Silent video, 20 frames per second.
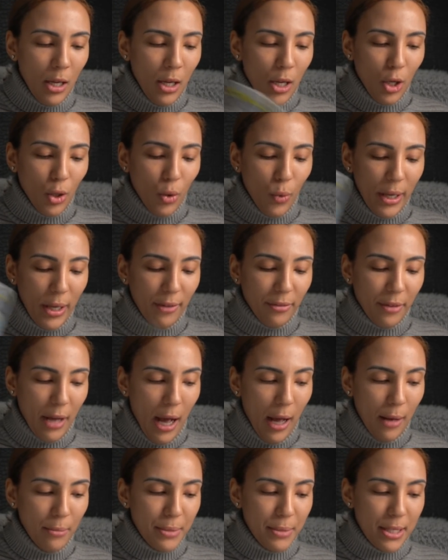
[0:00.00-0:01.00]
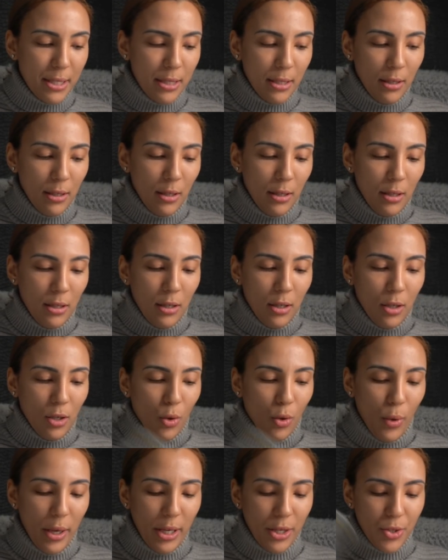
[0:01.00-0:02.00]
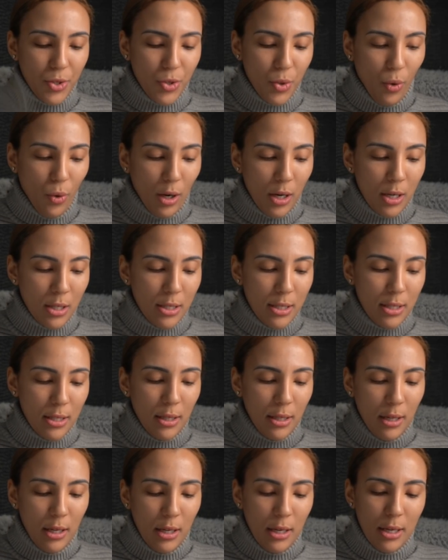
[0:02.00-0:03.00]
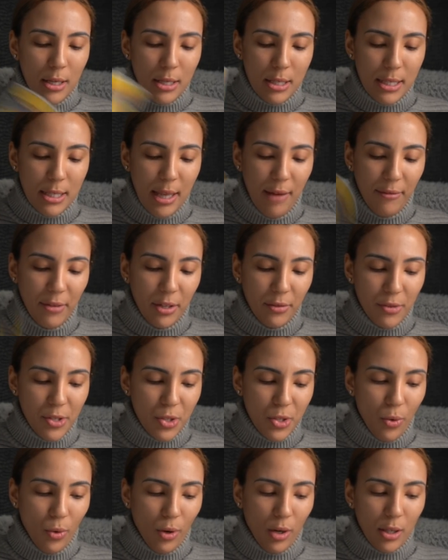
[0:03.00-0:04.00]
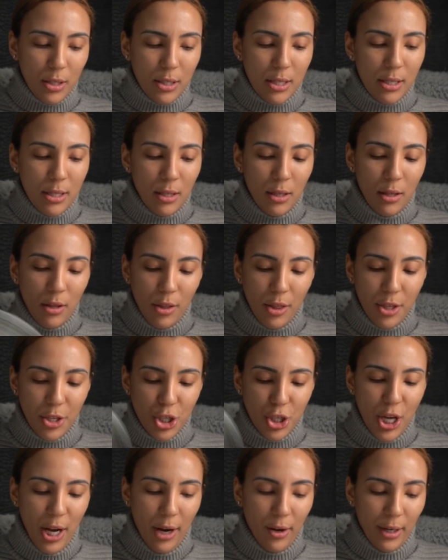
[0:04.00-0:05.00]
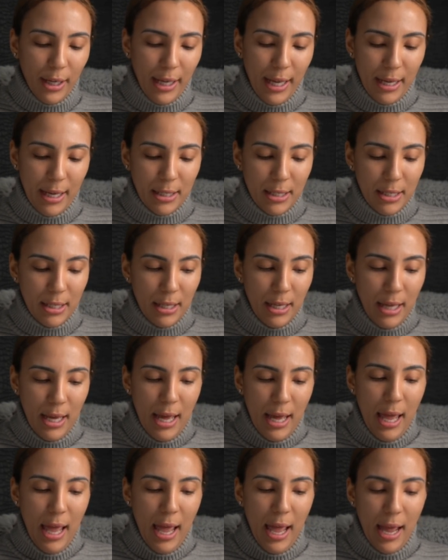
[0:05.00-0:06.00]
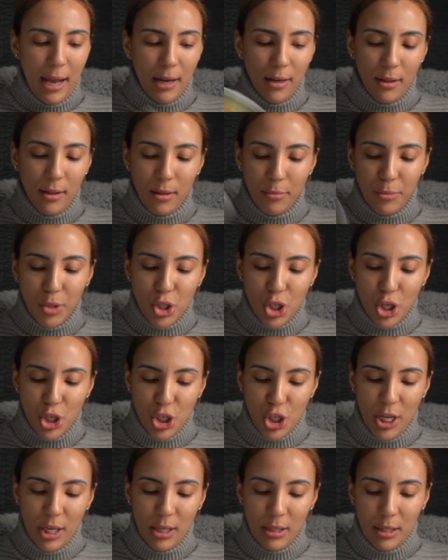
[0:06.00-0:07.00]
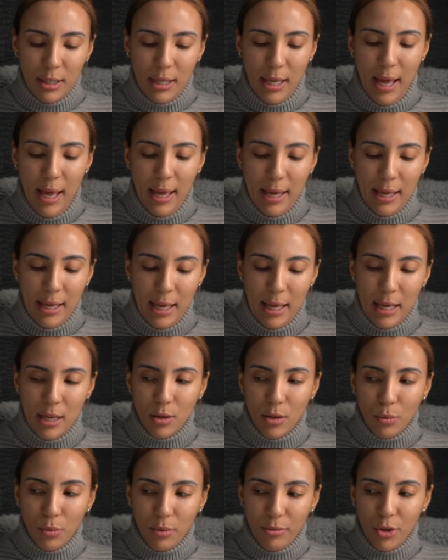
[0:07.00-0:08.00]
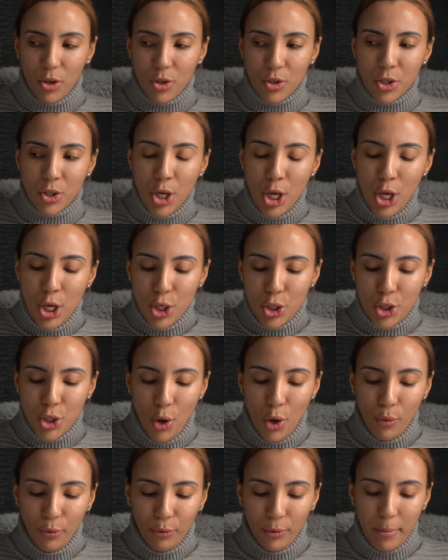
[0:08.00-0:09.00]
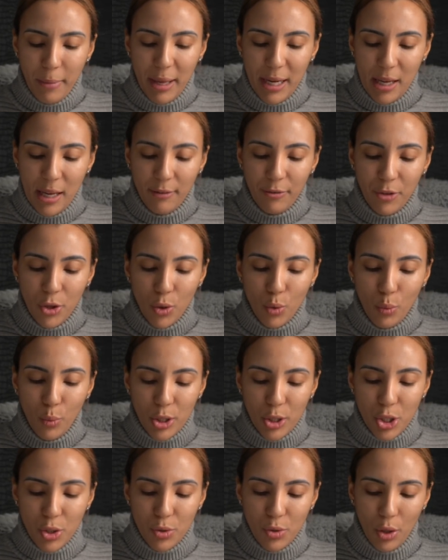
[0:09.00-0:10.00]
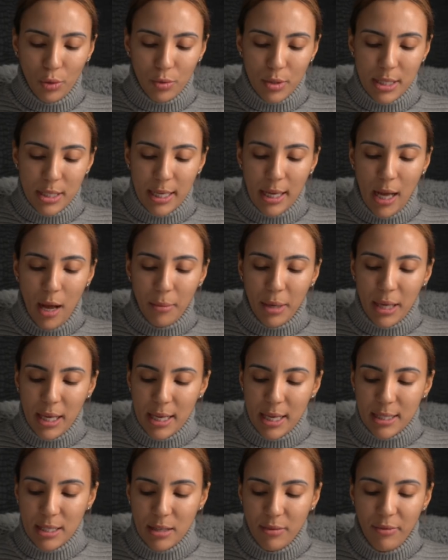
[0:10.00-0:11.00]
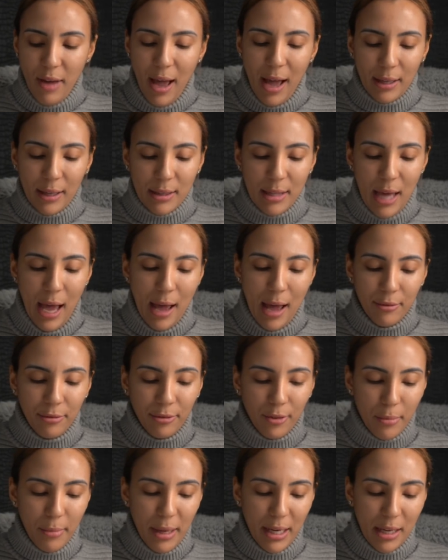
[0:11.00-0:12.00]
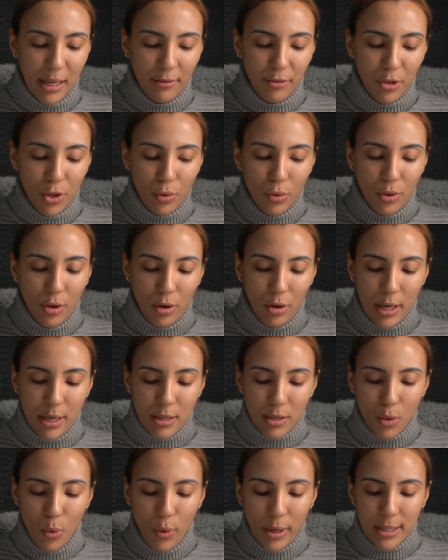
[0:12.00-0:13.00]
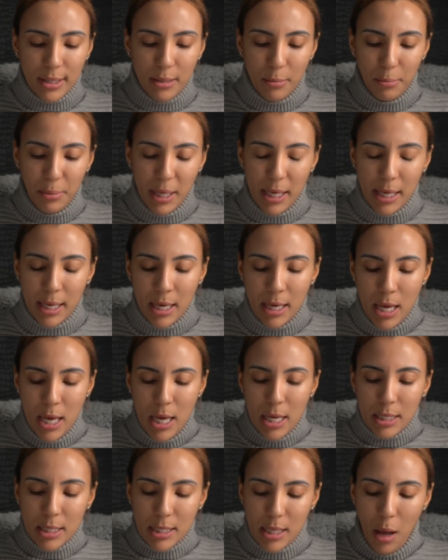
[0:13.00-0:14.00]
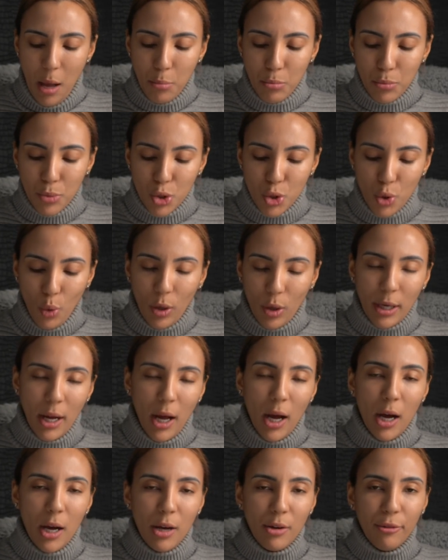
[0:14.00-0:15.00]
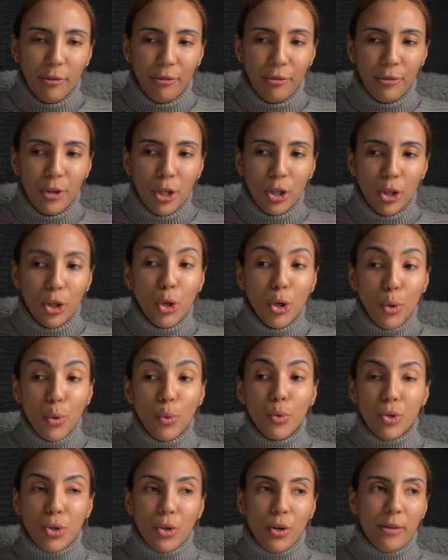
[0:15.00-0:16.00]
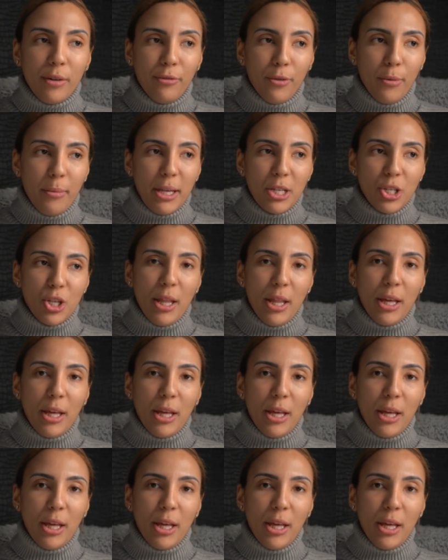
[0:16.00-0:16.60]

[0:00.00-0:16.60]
Queen of Cups, Queen of Swords, Seven of Swords, the Chariot, and the Magician, okay, in reverse. So for many of you, what you don't see coming is the fact that for many of you, there is going to be some sort of news or information that